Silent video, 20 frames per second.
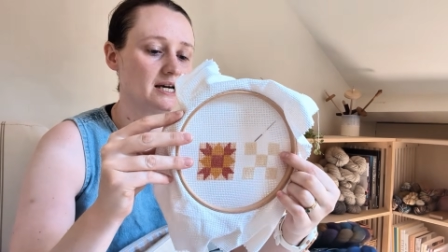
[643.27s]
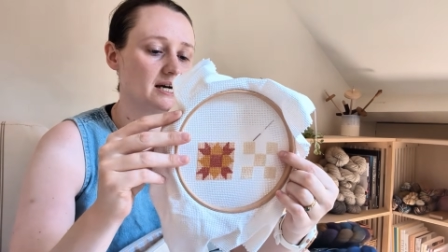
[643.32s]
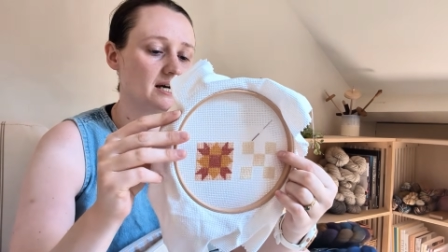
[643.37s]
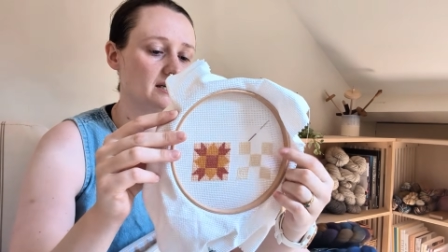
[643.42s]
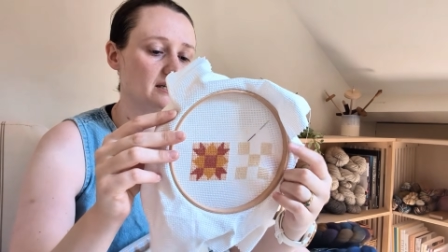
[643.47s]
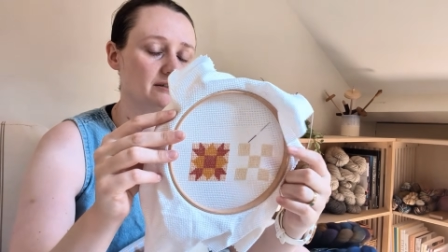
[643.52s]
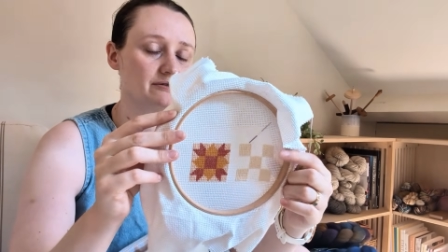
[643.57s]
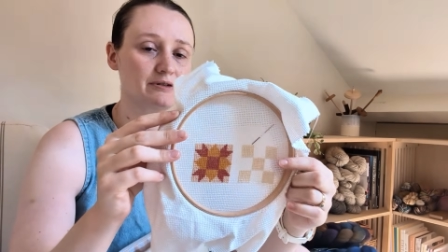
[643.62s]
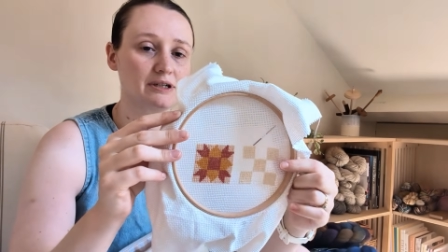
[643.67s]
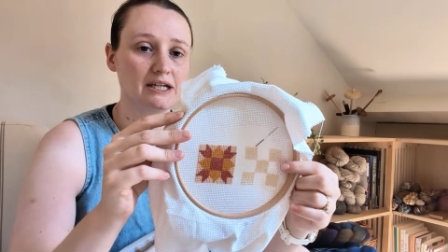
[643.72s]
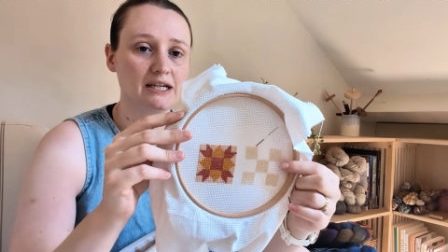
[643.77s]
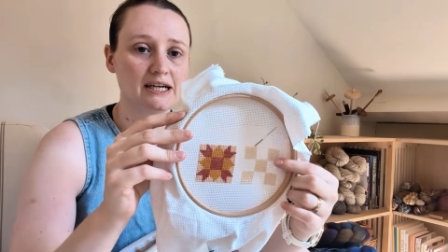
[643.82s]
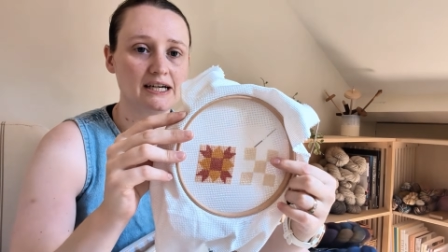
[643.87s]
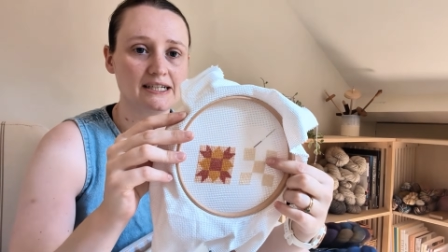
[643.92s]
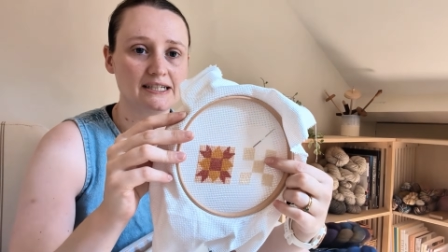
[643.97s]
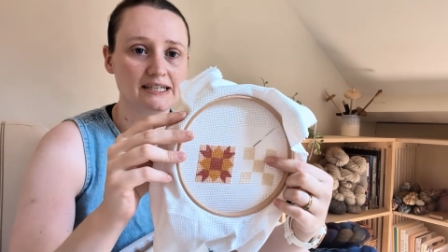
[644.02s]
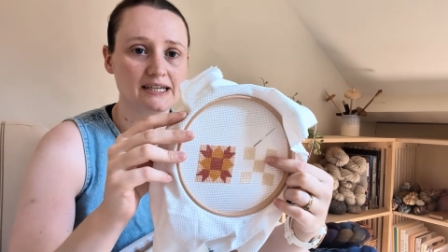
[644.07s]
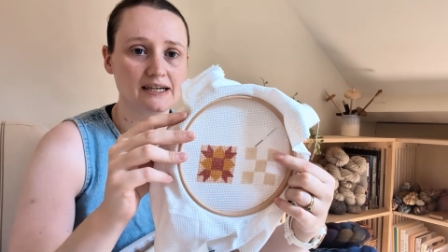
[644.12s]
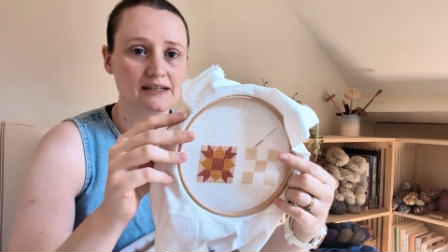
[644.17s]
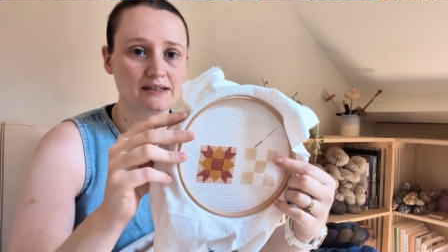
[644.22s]
And I'd really
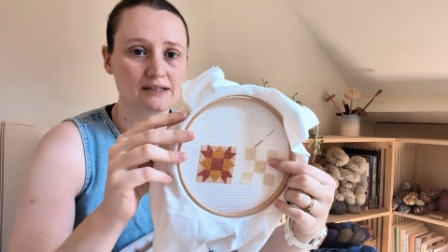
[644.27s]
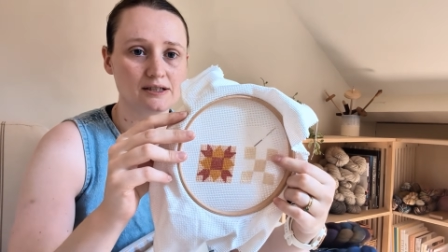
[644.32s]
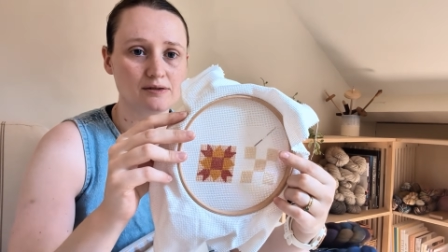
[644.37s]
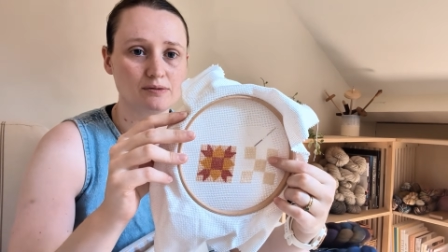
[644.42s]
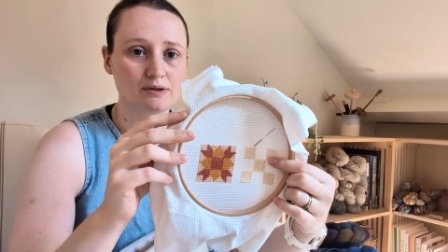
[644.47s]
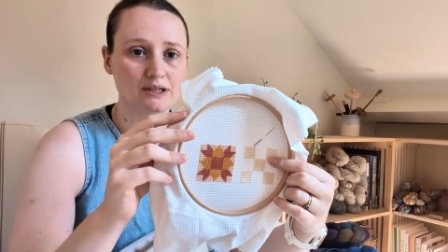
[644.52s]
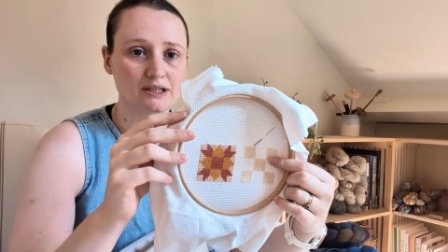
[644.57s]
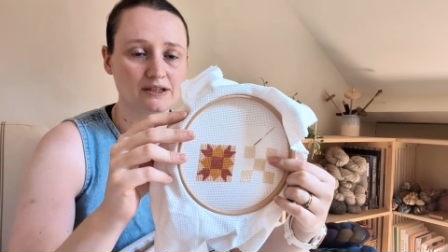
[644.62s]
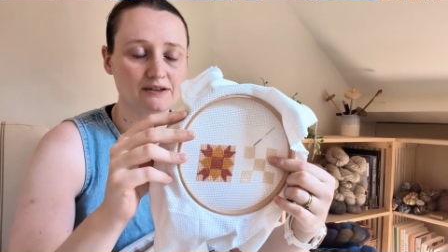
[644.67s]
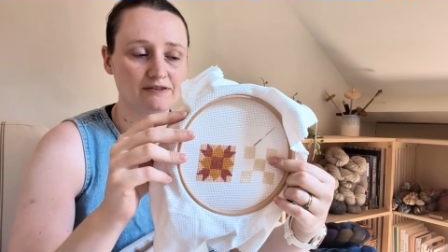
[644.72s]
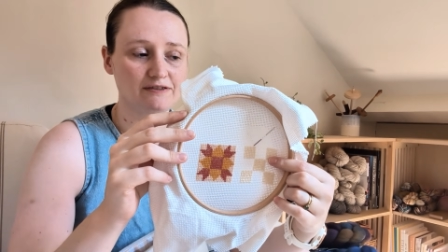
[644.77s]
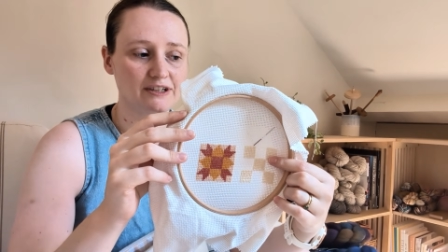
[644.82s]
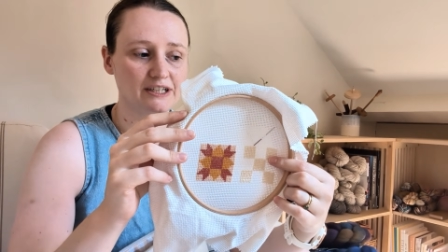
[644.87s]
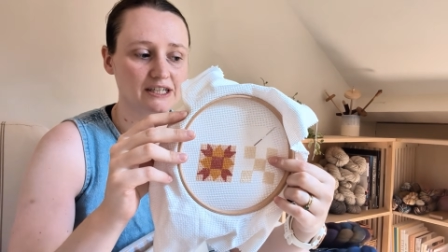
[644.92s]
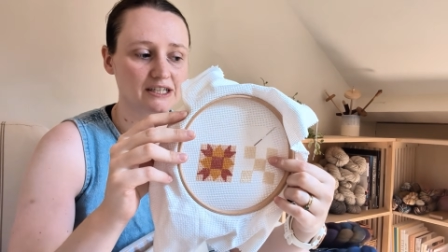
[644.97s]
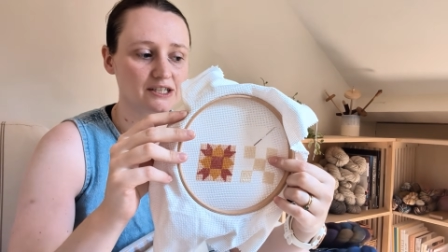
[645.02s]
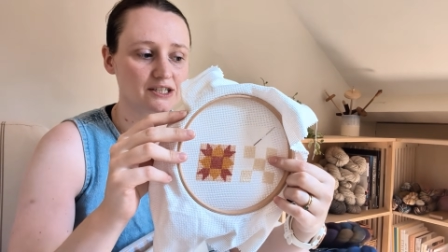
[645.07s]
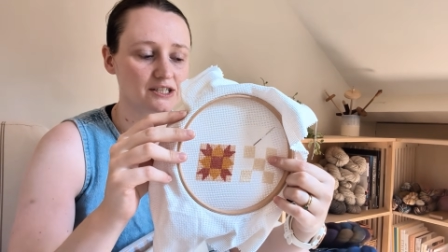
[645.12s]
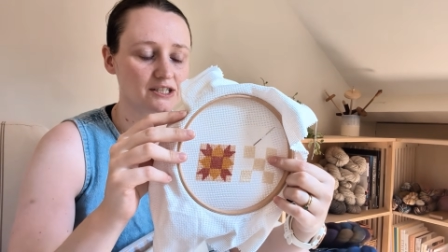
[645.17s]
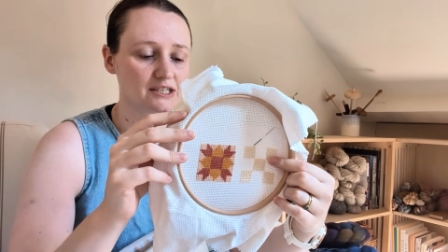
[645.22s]
like to get this one
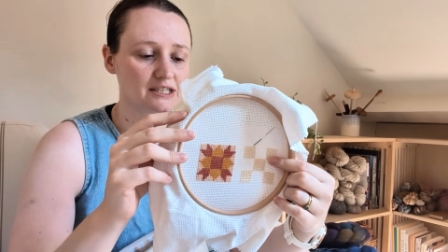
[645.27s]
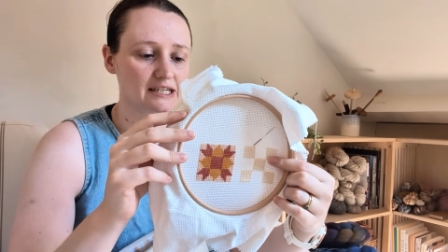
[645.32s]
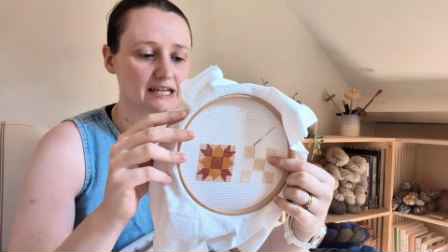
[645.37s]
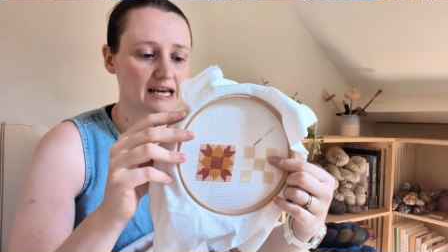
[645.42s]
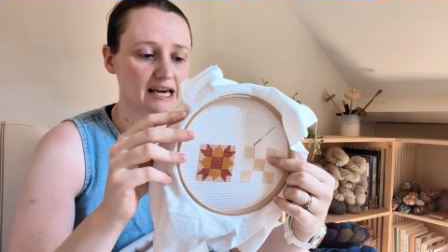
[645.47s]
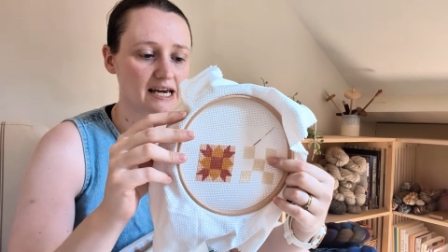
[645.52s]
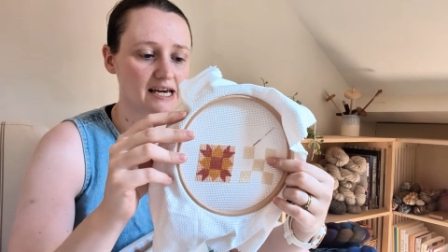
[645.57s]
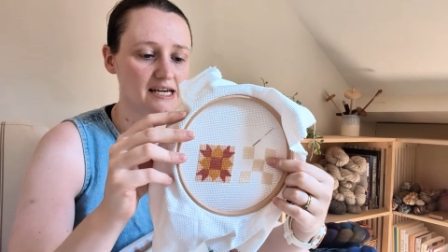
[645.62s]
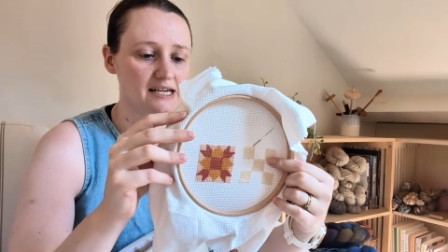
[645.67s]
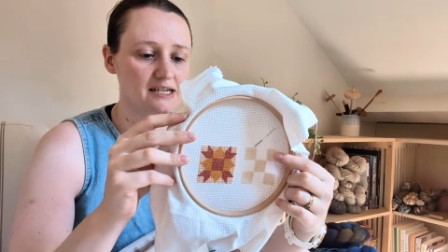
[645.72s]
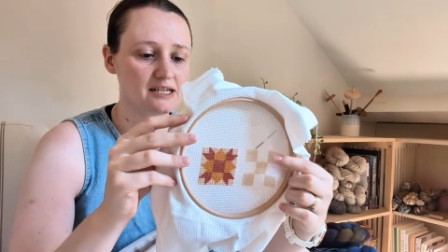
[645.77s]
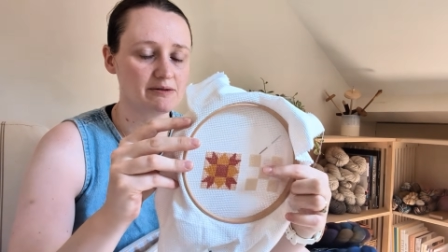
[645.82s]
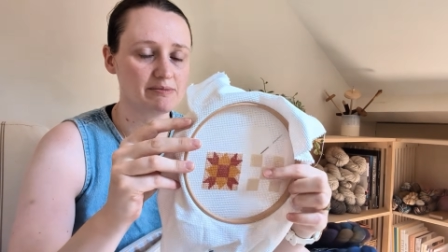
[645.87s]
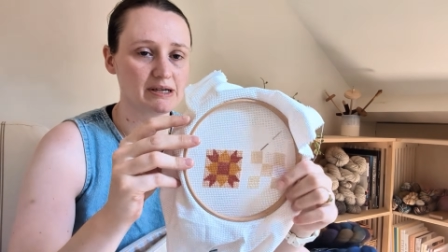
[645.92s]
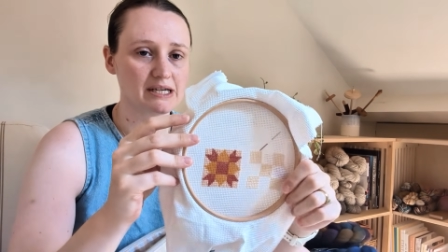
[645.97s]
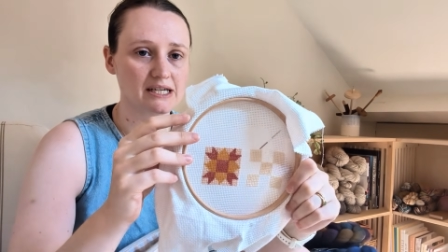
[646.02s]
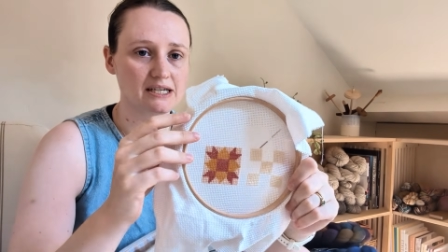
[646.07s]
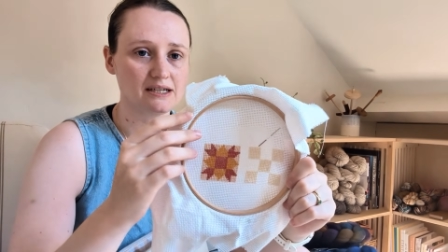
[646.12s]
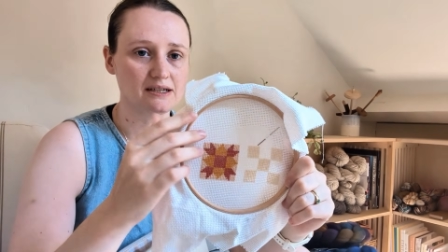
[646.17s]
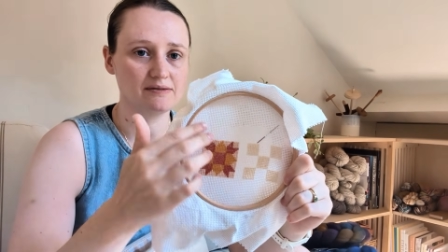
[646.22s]
finished today to
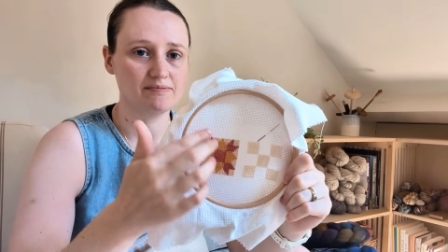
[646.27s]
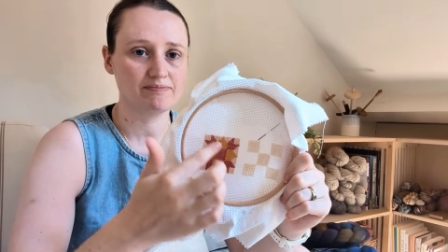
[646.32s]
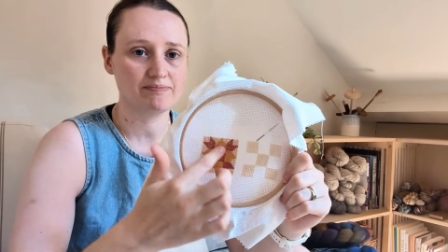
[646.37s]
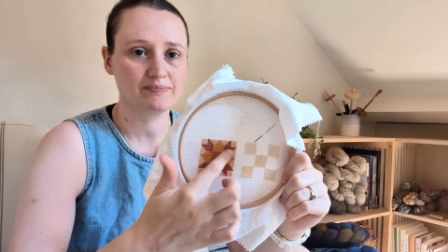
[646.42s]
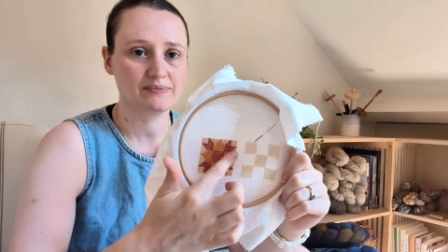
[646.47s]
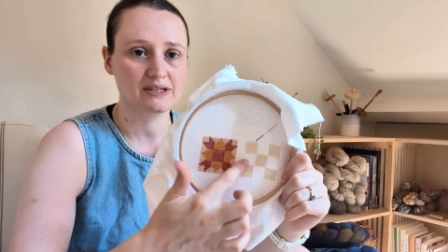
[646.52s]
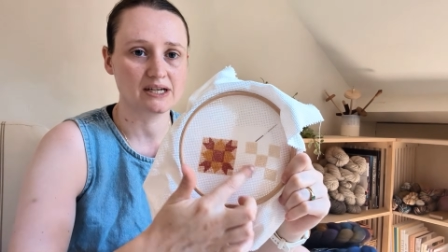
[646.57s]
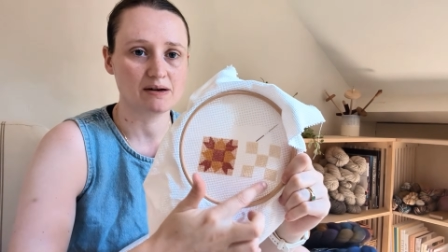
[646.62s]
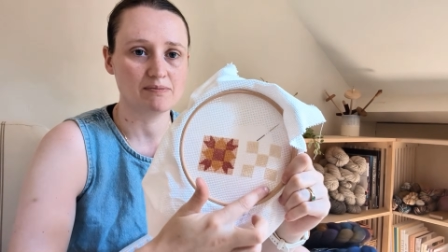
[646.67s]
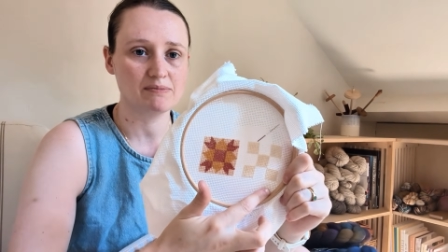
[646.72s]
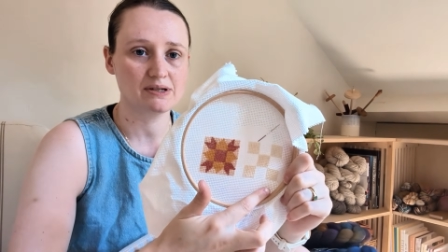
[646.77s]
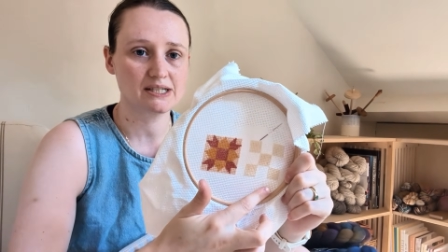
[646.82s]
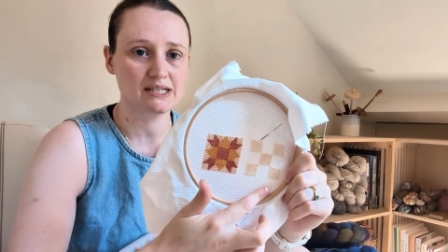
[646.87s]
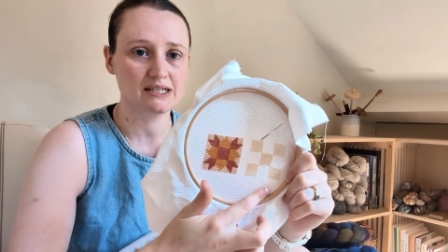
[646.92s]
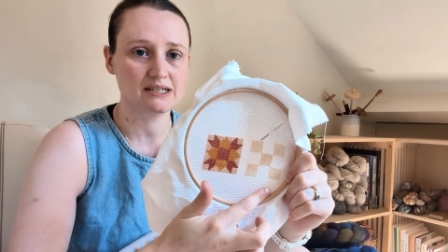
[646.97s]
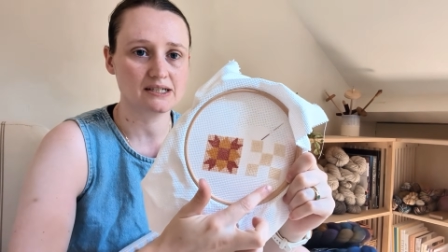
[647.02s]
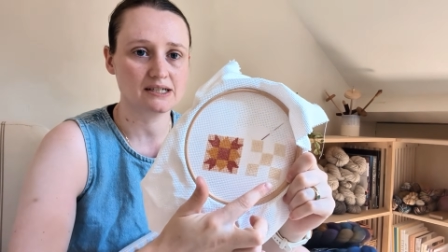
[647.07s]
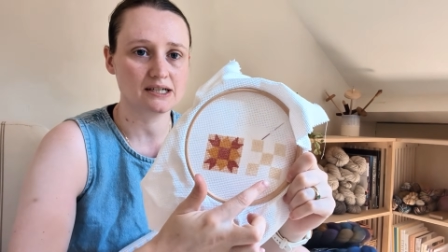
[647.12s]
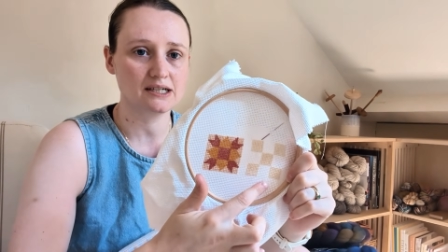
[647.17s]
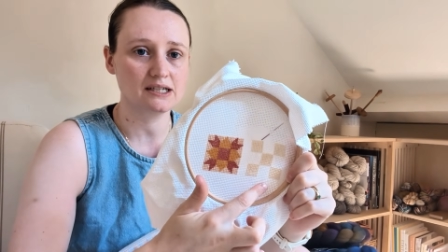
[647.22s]
be
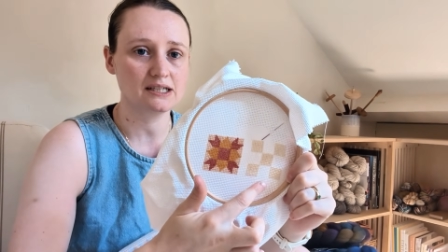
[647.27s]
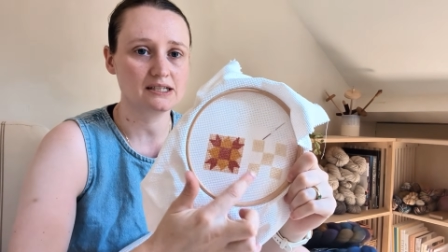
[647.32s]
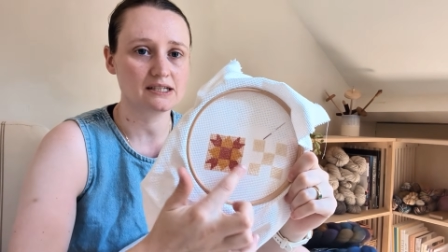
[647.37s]
10% done,